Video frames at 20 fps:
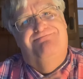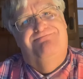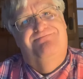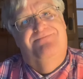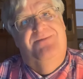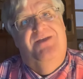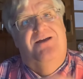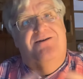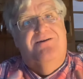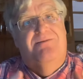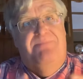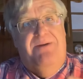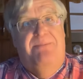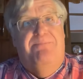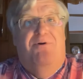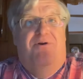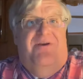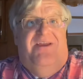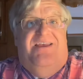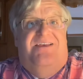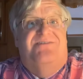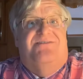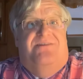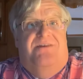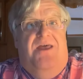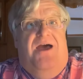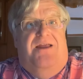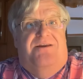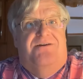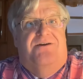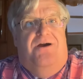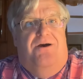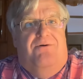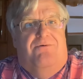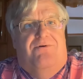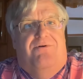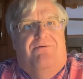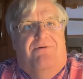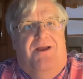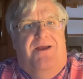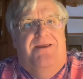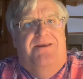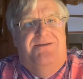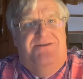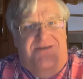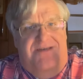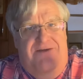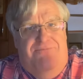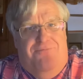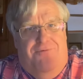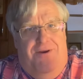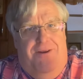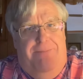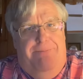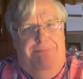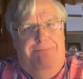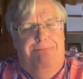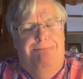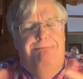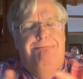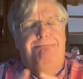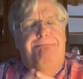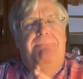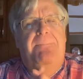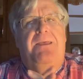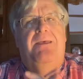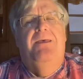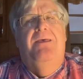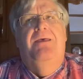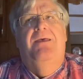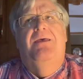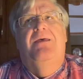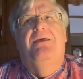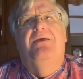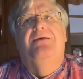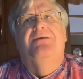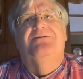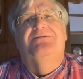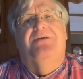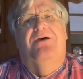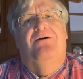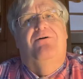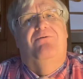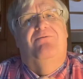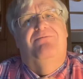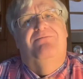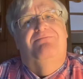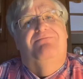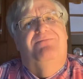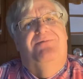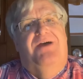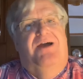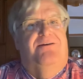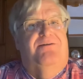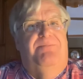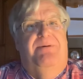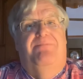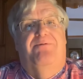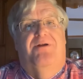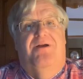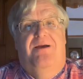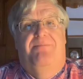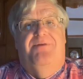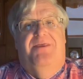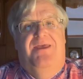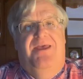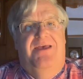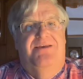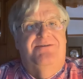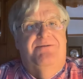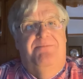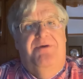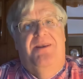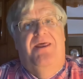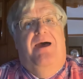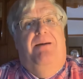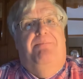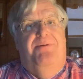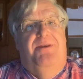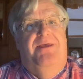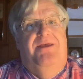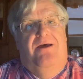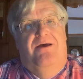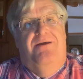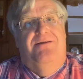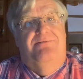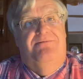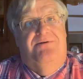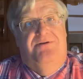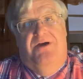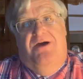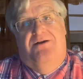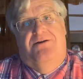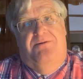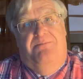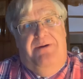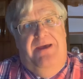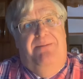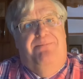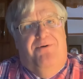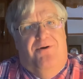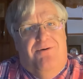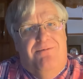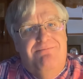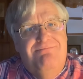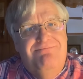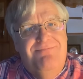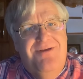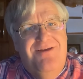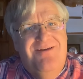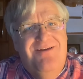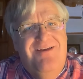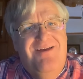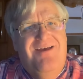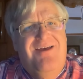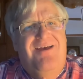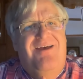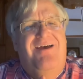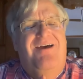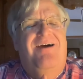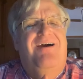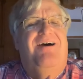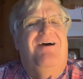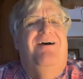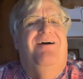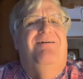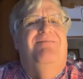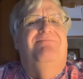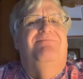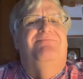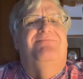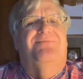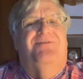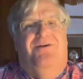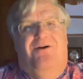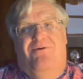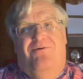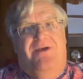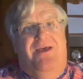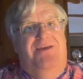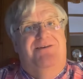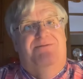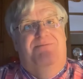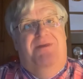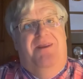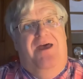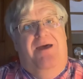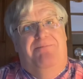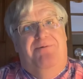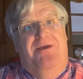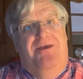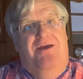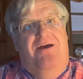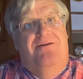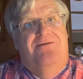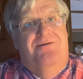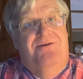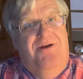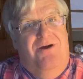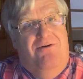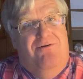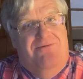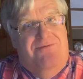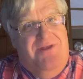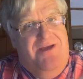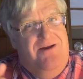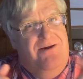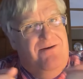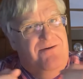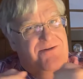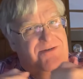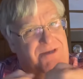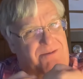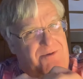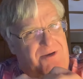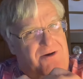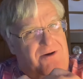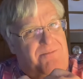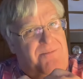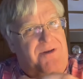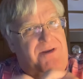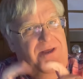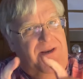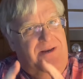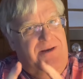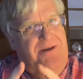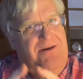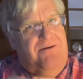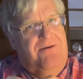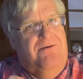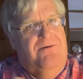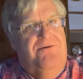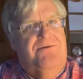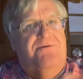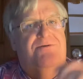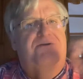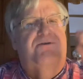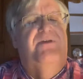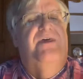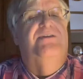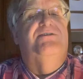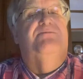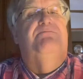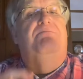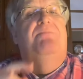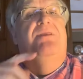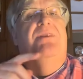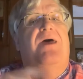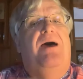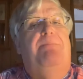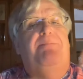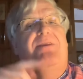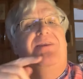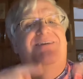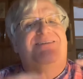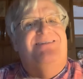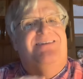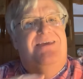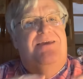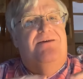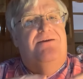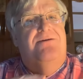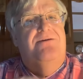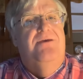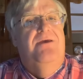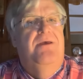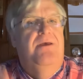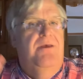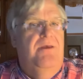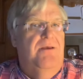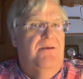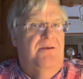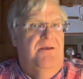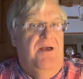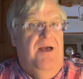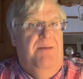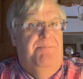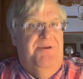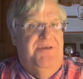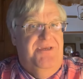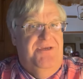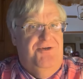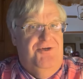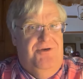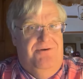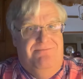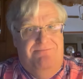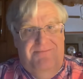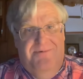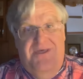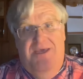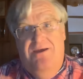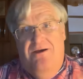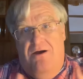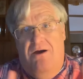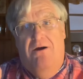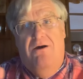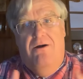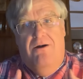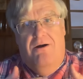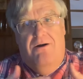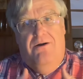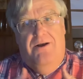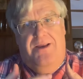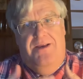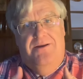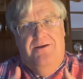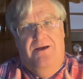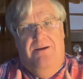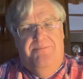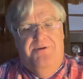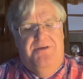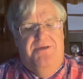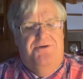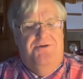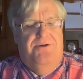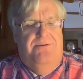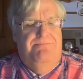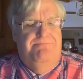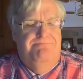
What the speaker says: Dr. Pepper is not Coke, right? It's different. So Dr. Pepper Company has a monopoly on Dr. Pepper. Coke has a monopoly on Coke. They're similar, but not identical. So that's monopolistic competition. They are in competition.